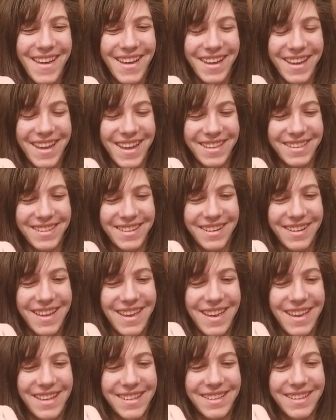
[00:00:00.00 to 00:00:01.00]
Okay, so
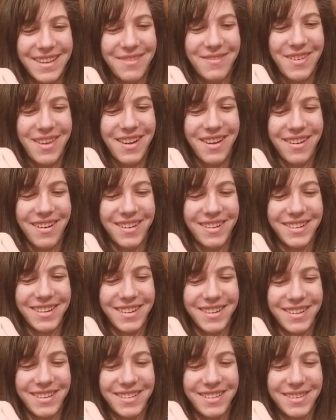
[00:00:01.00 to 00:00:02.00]
it's going to be hard
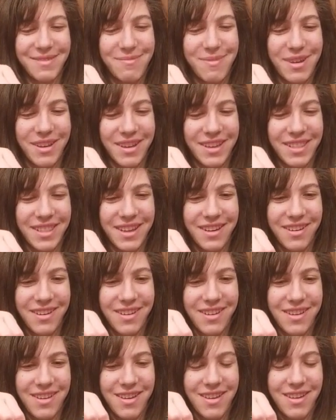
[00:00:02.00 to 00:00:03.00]
to spill in there,
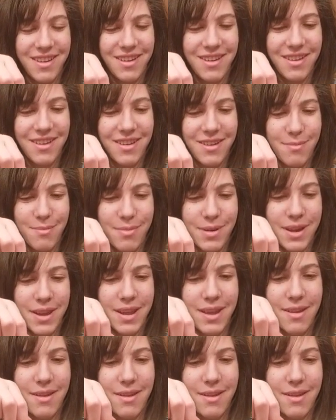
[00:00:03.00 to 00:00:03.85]
but